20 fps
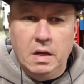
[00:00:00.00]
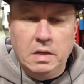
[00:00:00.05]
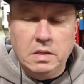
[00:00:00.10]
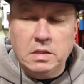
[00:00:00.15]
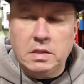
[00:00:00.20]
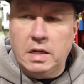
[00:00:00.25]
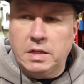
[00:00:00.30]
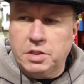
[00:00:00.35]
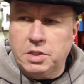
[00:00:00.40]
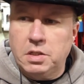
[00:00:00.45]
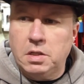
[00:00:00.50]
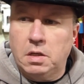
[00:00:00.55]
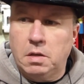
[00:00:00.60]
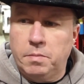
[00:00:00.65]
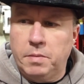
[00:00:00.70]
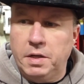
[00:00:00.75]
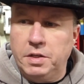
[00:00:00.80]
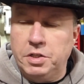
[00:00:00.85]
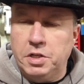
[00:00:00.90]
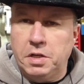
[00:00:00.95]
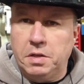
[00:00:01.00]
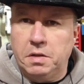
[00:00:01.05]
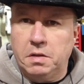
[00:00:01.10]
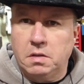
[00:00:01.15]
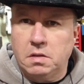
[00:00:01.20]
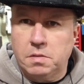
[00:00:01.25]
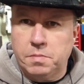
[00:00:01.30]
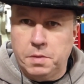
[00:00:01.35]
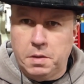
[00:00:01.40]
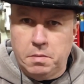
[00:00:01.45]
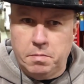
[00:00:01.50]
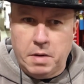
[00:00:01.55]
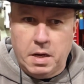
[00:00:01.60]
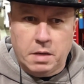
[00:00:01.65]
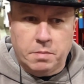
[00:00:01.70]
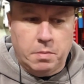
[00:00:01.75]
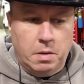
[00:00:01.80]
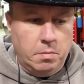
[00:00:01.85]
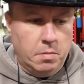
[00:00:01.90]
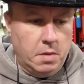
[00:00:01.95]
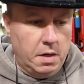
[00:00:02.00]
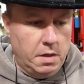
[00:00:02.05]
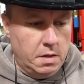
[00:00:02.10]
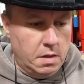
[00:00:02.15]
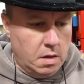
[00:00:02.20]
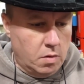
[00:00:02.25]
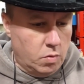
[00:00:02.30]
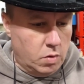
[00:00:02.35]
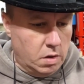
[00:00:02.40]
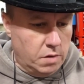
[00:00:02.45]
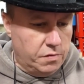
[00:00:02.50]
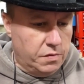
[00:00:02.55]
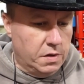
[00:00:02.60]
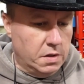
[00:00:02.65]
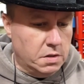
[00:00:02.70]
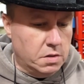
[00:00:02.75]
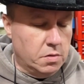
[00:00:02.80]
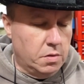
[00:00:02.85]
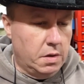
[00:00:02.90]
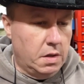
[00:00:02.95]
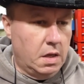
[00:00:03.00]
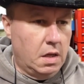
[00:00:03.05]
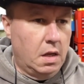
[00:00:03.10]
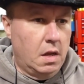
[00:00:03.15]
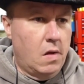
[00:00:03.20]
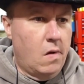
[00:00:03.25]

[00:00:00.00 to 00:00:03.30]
That's still on my agenda. It's been in the back of my mind. I want to finish doing that.